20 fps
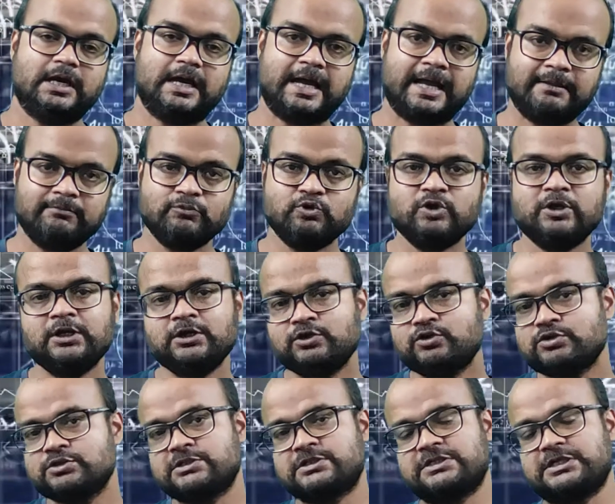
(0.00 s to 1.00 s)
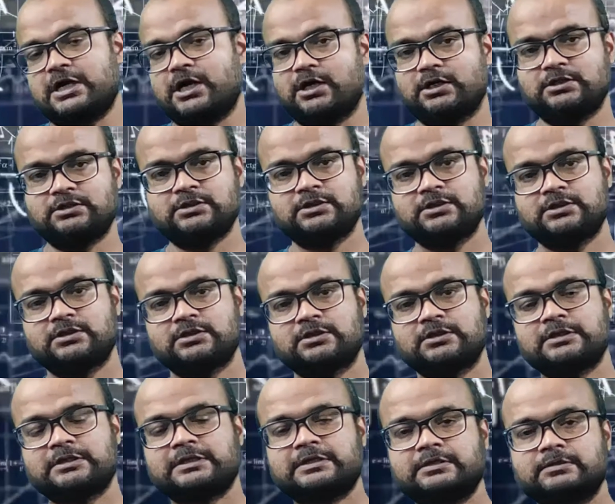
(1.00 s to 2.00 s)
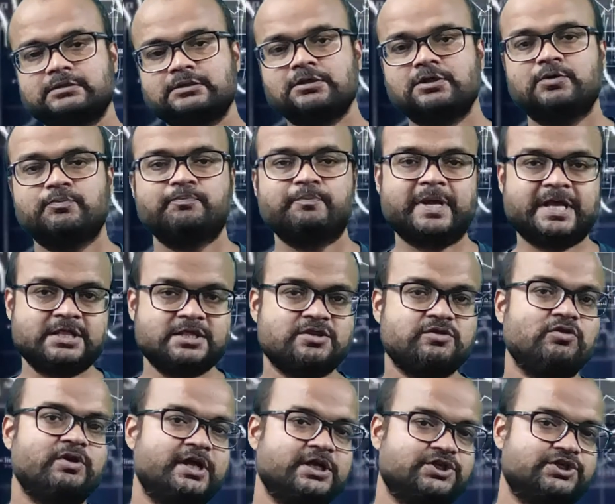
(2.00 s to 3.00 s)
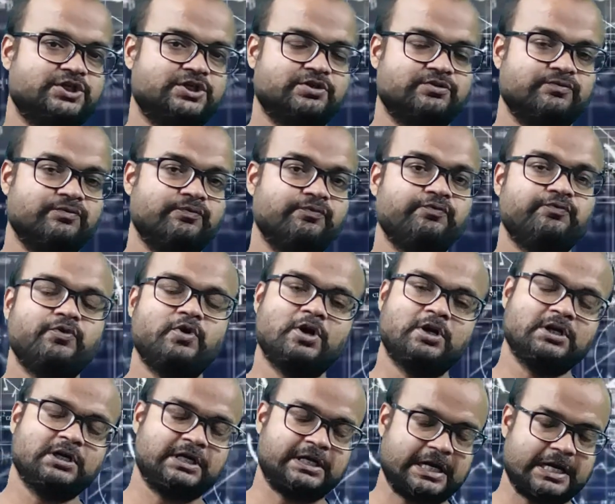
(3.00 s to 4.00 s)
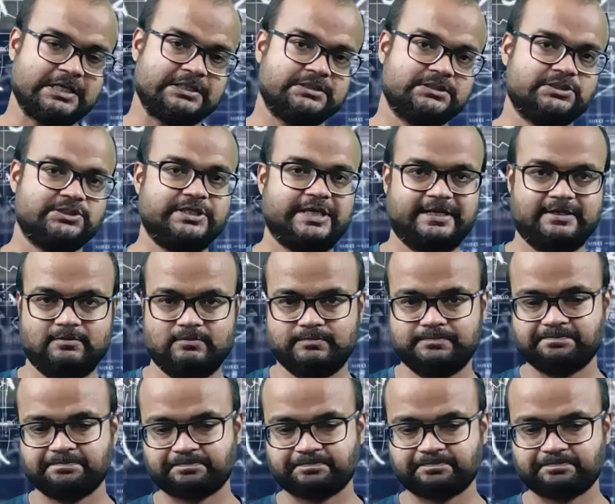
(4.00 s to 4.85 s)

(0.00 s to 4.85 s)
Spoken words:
I am going to start mensuration for class 10.